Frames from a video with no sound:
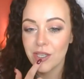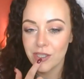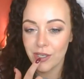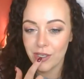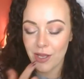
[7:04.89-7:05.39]

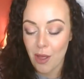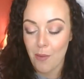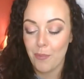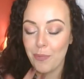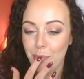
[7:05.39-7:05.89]
So
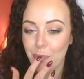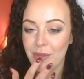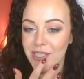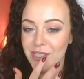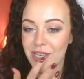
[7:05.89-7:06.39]

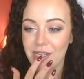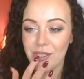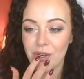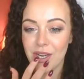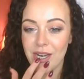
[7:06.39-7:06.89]
this is
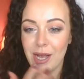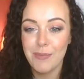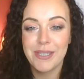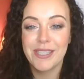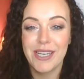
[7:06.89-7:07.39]
nearly dry now.
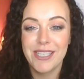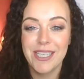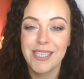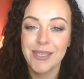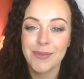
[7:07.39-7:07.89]
I'm
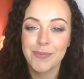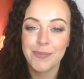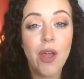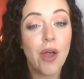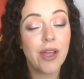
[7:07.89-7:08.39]
excited.
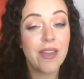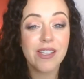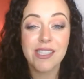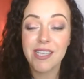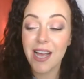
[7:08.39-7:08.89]
Okay,
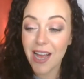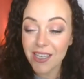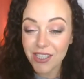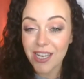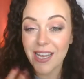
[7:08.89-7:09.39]
this
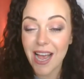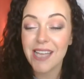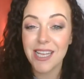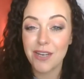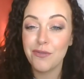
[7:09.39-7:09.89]
it
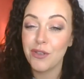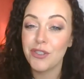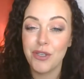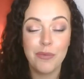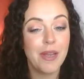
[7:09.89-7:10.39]
has had a full
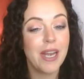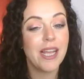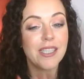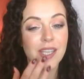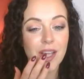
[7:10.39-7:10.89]
2
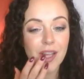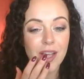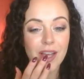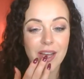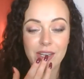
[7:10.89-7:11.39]
minutes
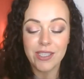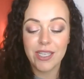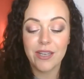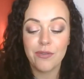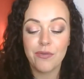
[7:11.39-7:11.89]

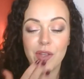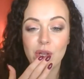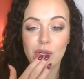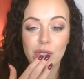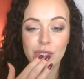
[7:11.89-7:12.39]
and it
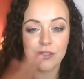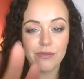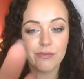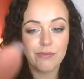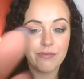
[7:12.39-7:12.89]
feels
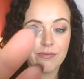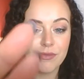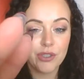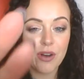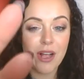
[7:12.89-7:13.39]

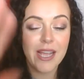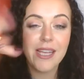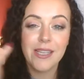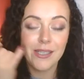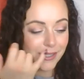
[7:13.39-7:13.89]

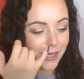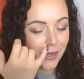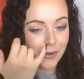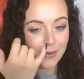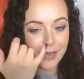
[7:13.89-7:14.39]
dry,
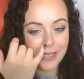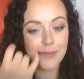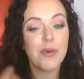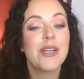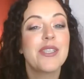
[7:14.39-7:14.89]
so
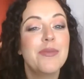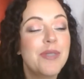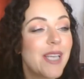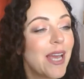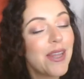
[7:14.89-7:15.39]
let's press
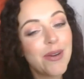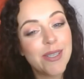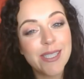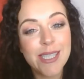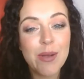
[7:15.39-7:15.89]
them together
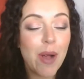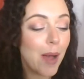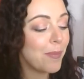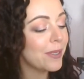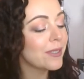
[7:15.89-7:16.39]
and see what
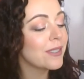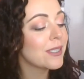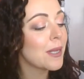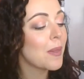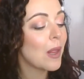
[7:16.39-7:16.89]

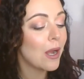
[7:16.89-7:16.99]
happens.